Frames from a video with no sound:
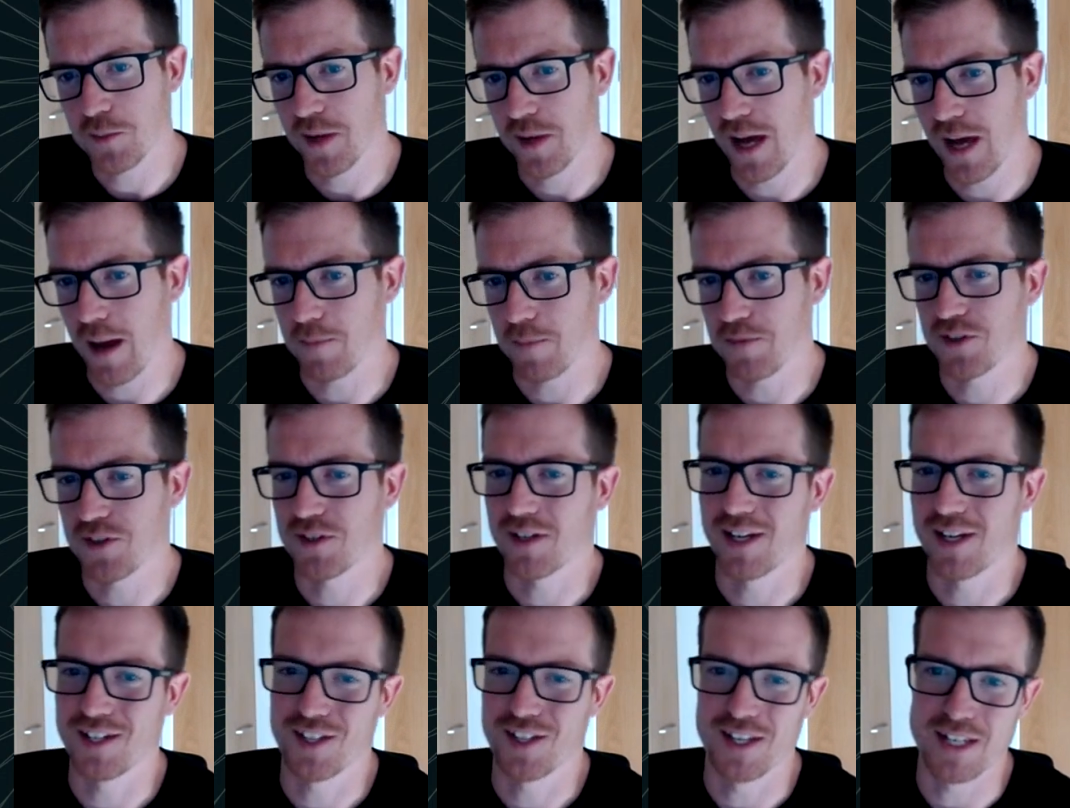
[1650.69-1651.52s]

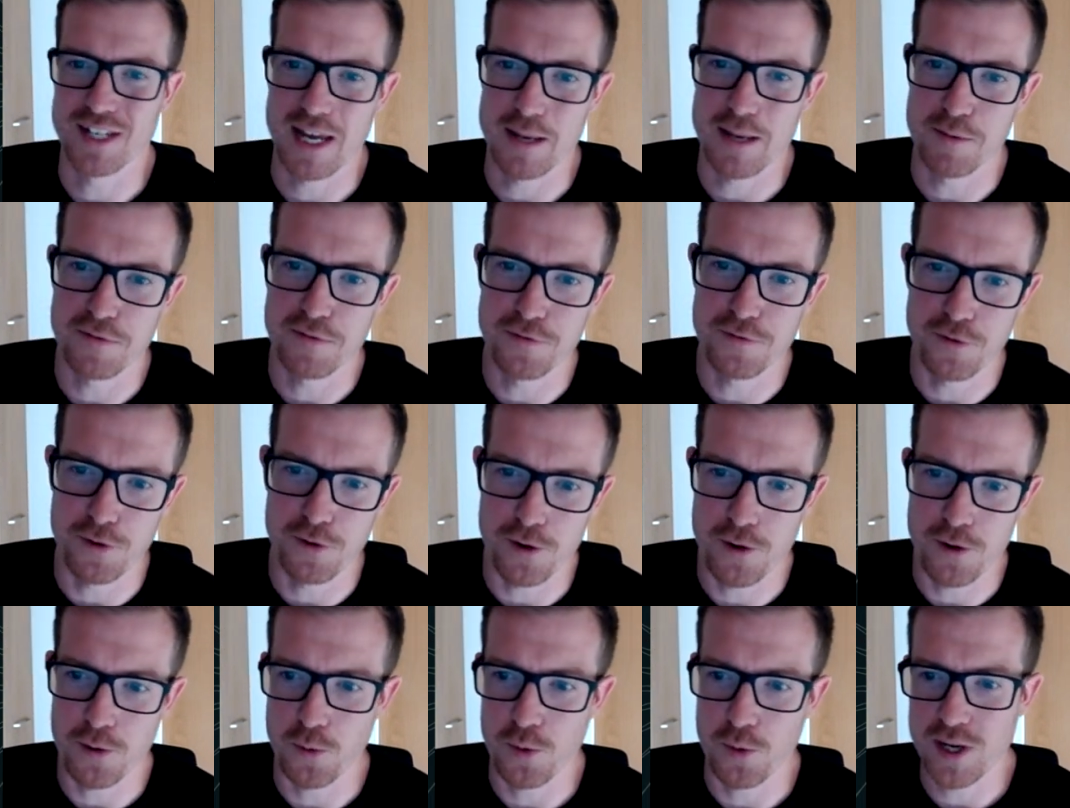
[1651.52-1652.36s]
Perhaps it's the day
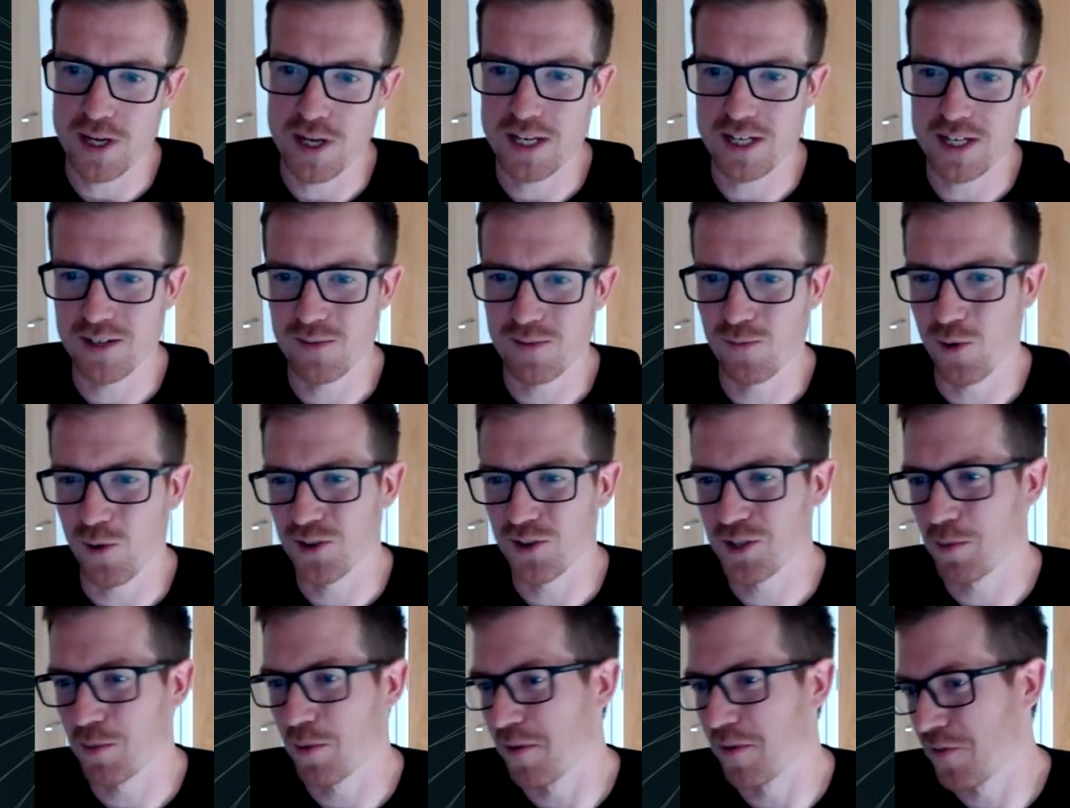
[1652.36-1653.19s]
before we
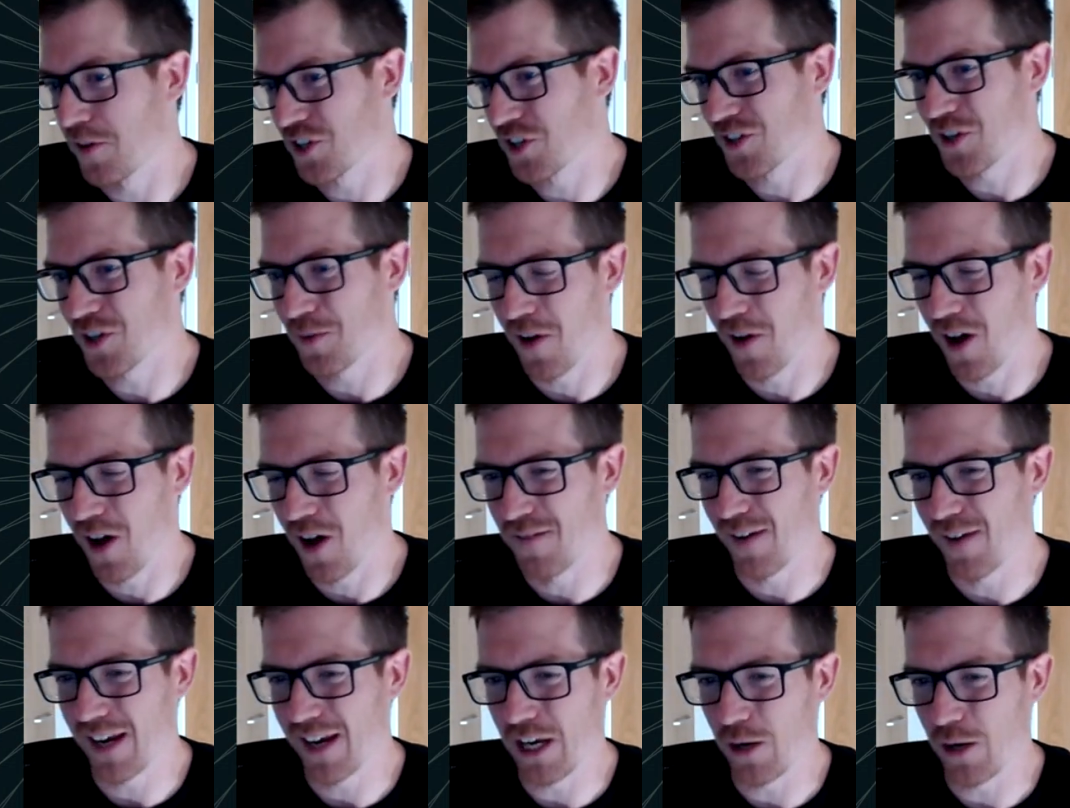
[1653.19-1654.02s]
want to provision some
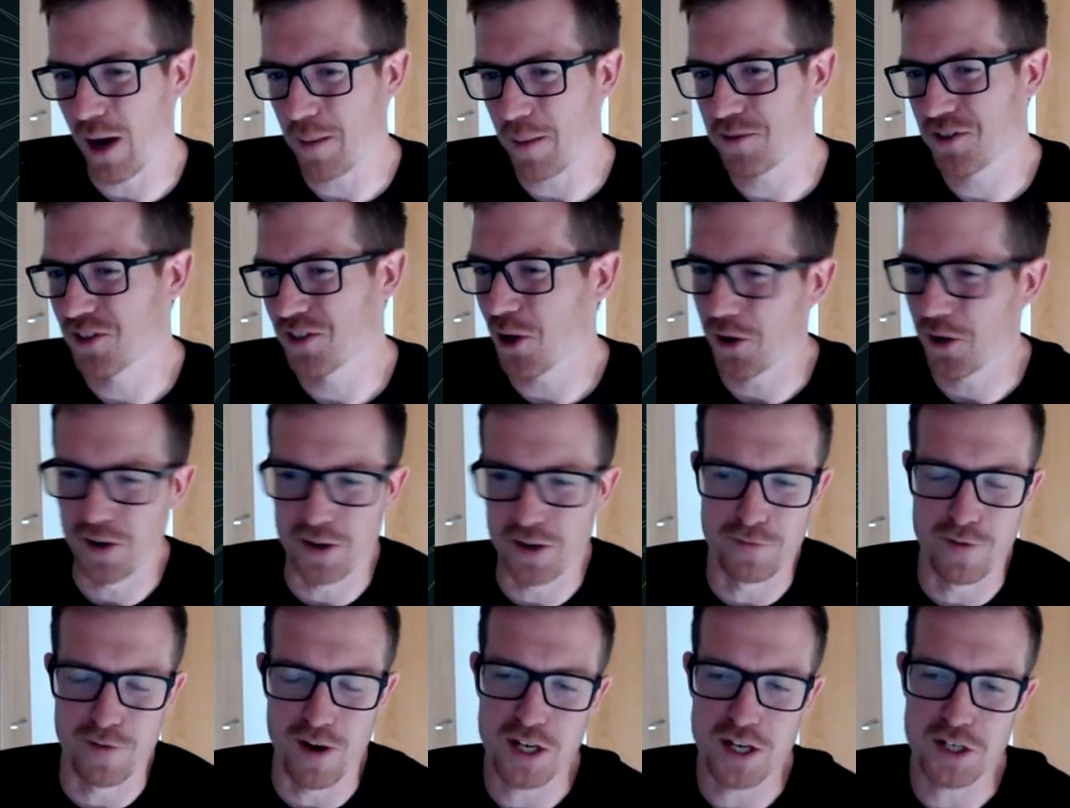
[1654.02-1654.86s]
high value apps, not in
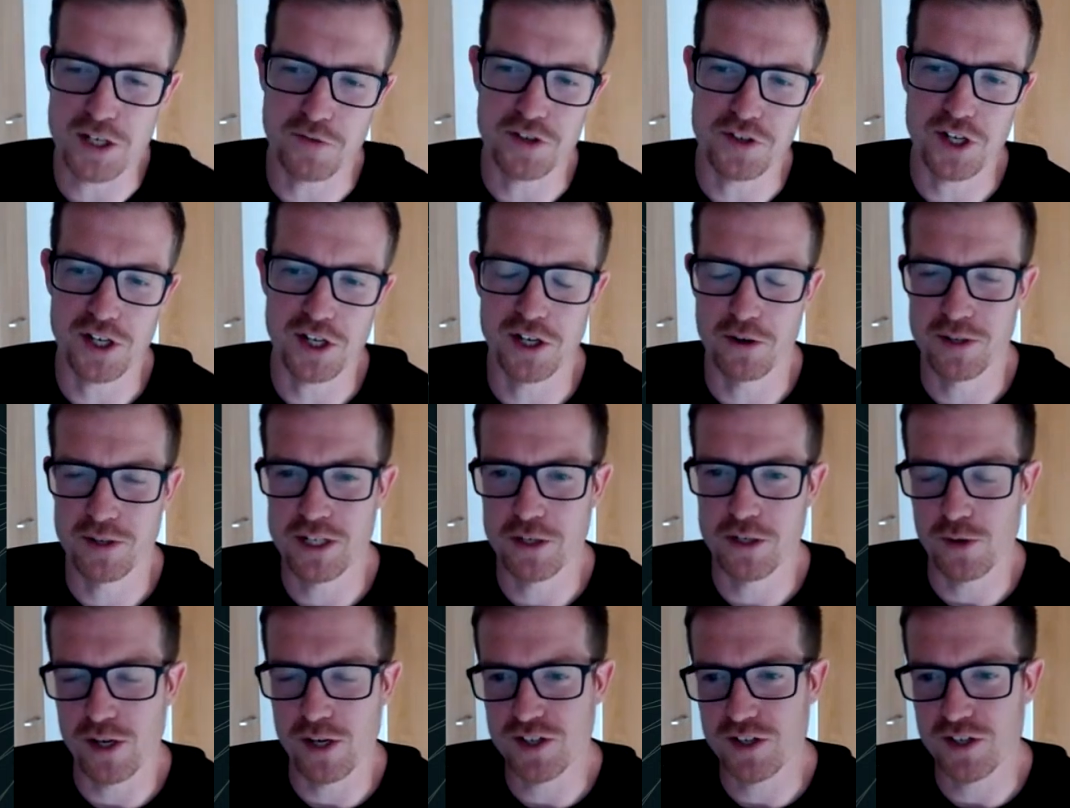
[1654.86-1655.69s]
advance for
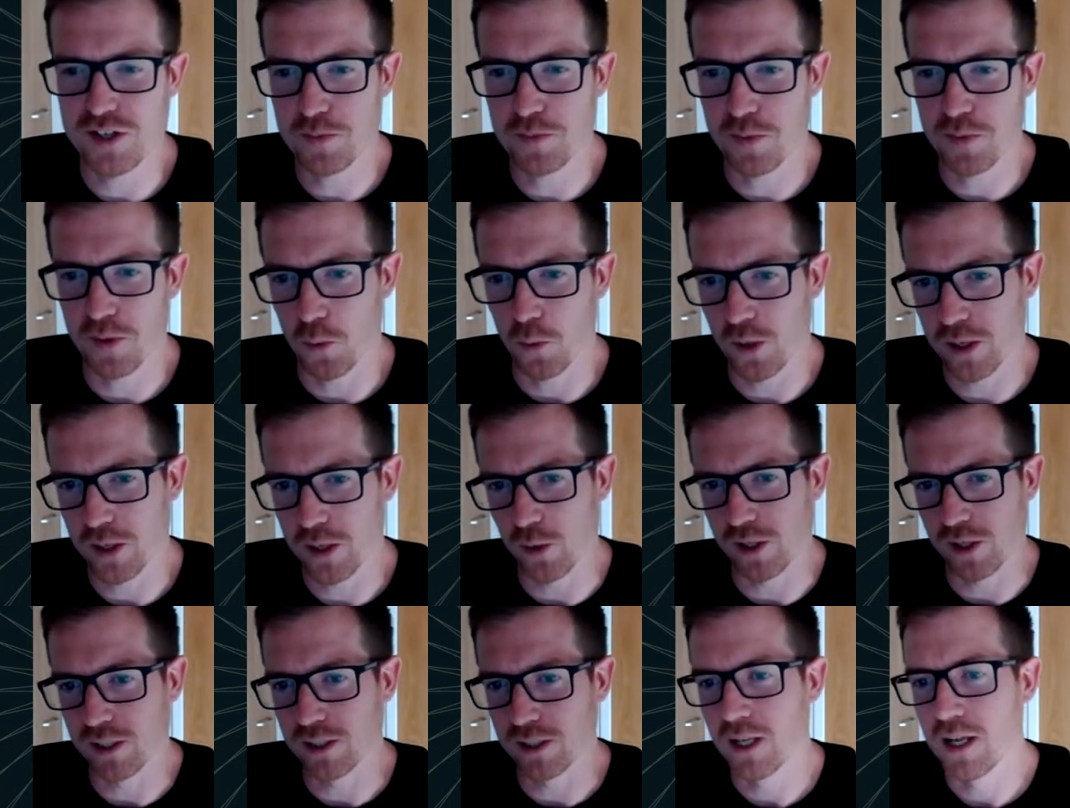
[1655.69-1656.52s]
security reasons, but we
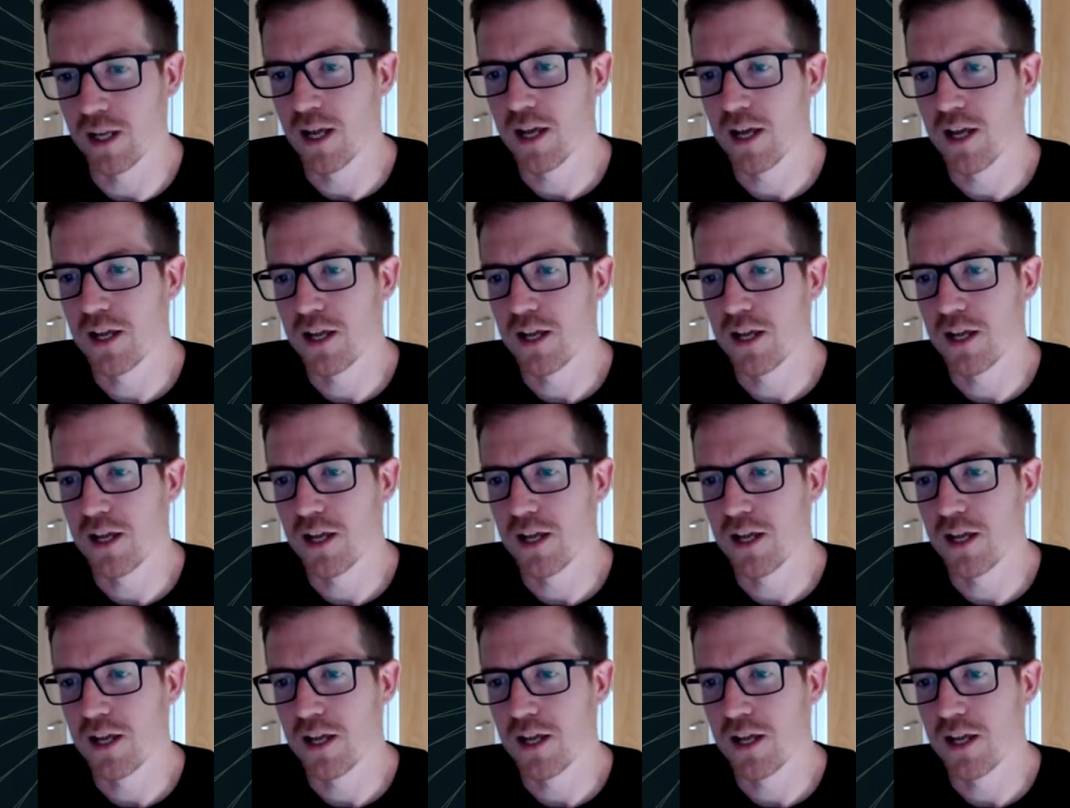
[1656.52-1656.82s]
will